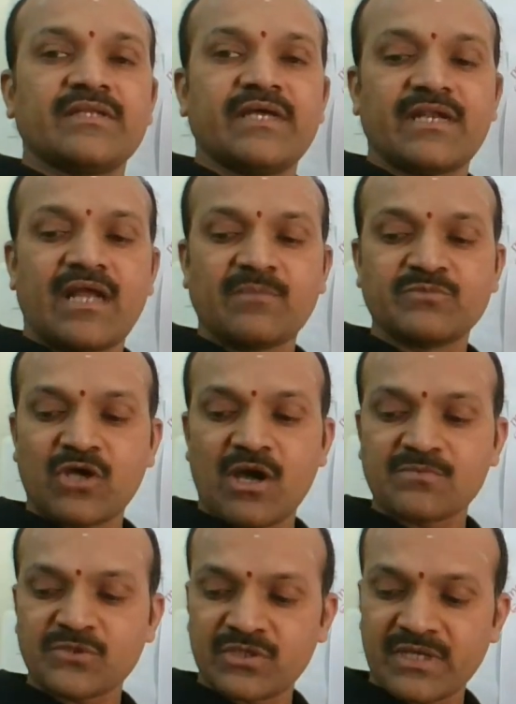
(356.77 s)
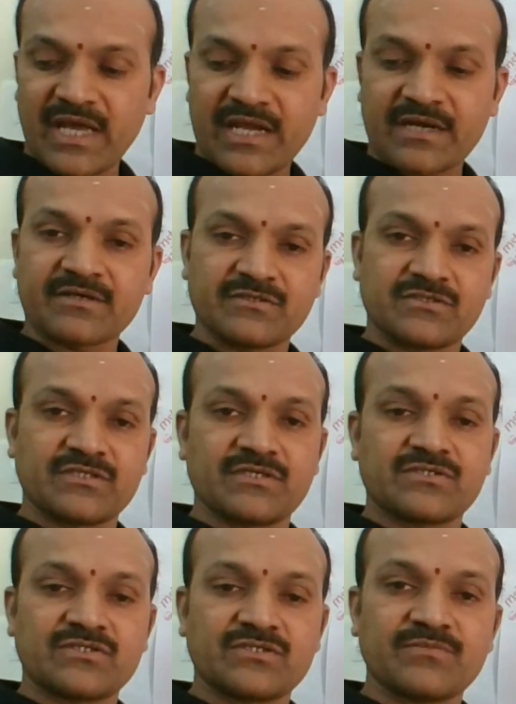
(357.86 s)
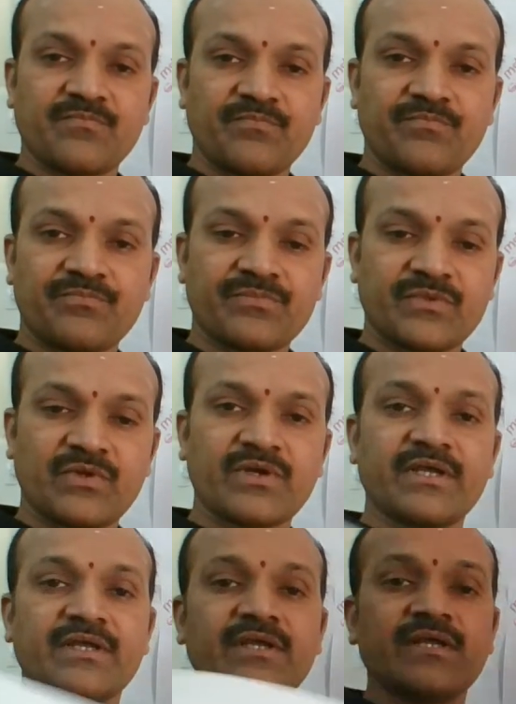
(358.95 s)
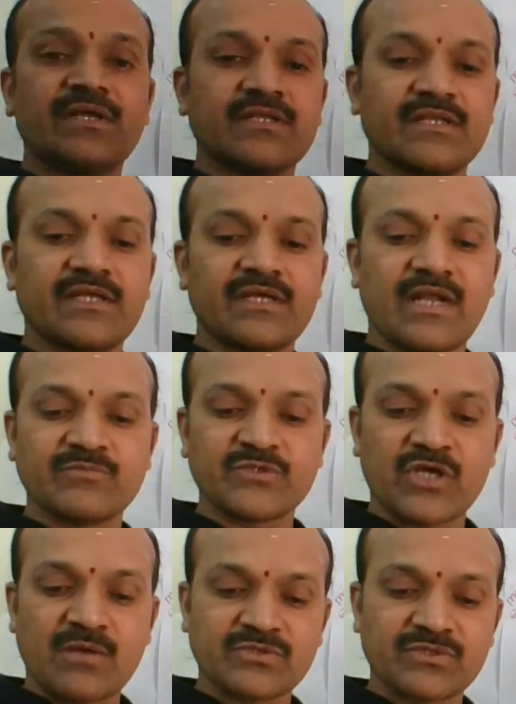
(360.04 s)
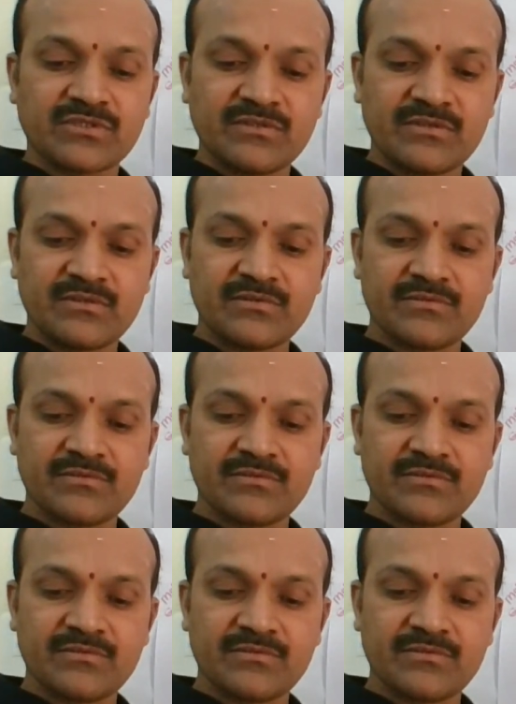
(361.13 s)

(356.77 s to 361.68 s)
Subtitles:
their absorption characteristics. Okay, their absorption.